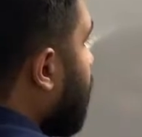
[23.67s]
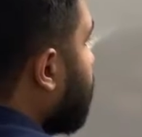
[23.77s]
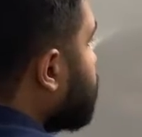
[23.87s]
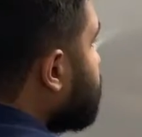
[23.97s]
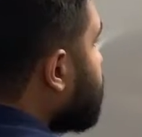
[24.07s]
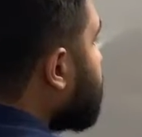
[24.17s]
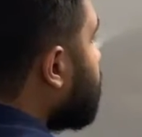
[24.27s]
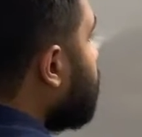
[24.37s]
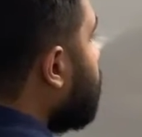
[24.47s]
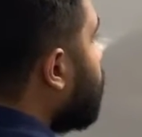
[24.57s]
Machine
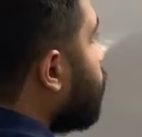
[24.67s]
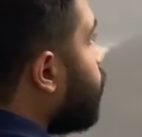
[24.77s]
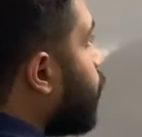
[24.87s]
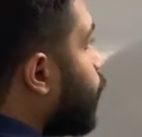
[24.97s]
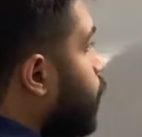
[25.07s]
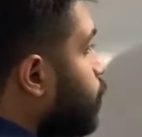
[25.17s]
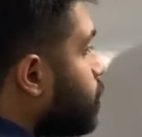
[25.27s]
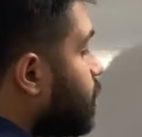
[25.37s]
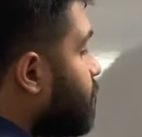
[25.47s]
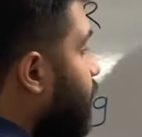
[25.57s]
cycle, we are going to see